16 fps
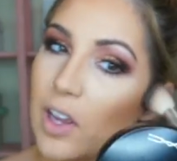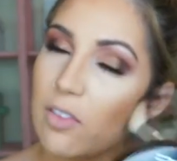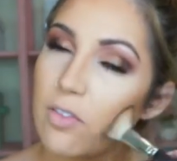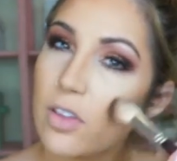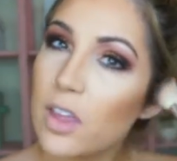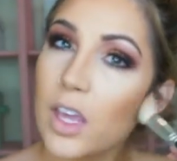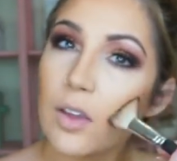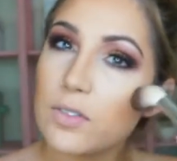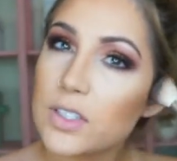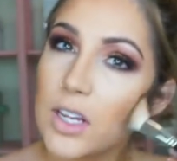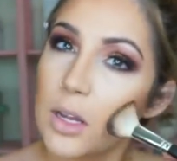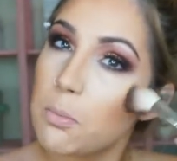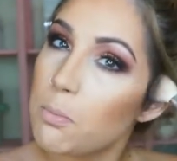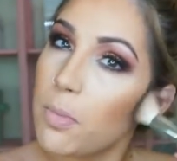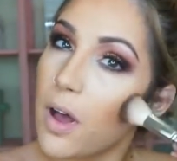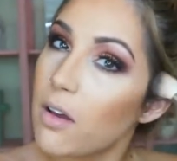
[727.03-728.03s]
I feel like I've
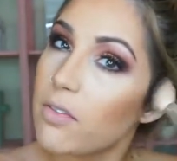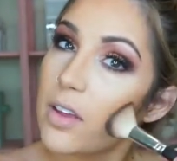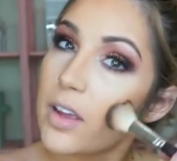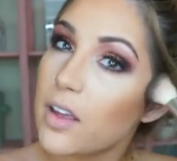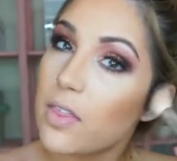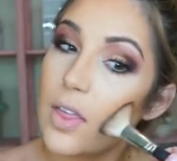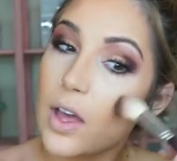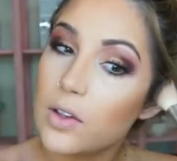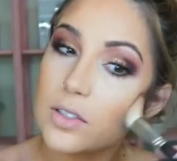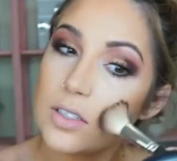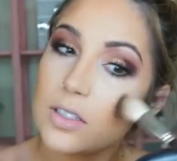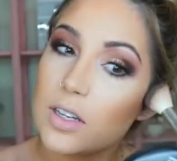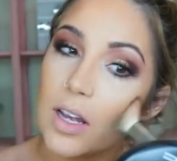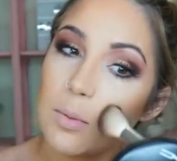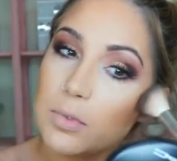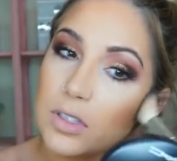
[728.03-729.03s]
said buff like 1,000
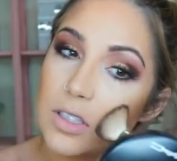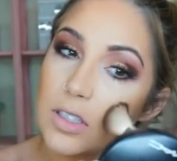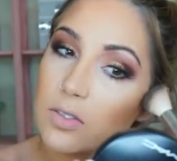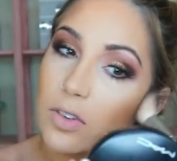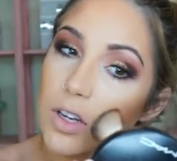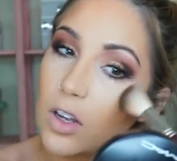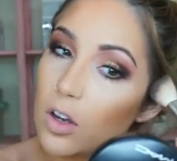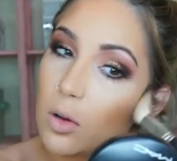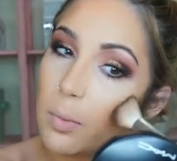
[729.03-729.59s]
times in this video.